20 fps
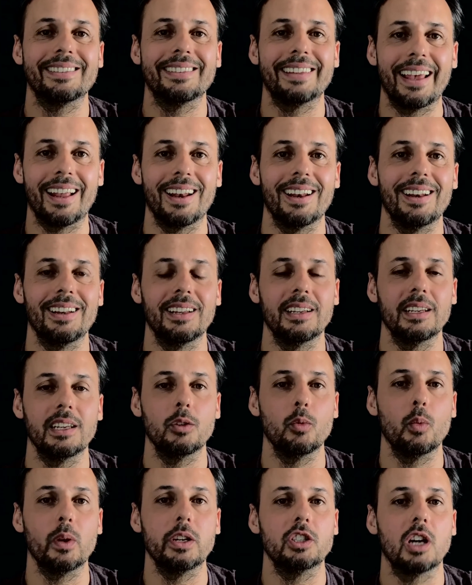tell in
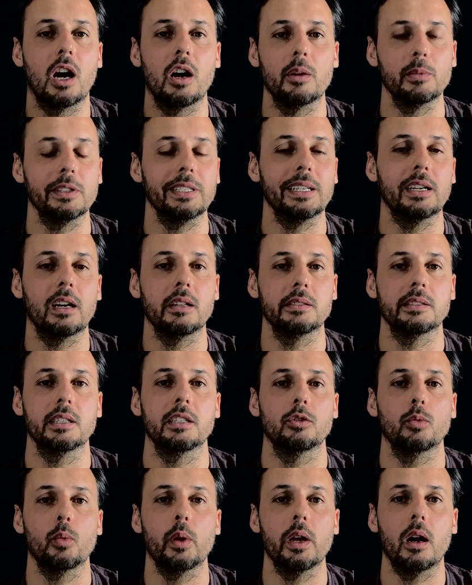which harmonic
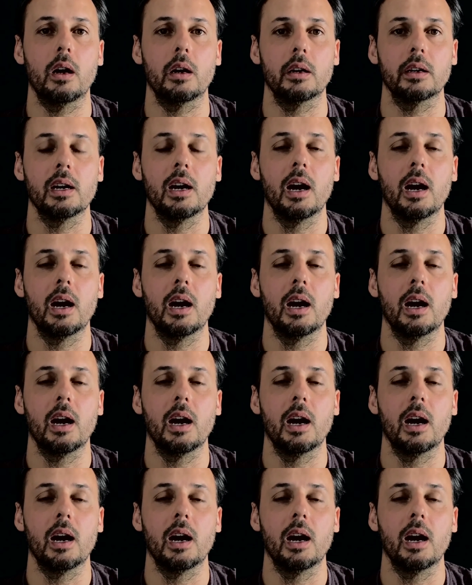context we are.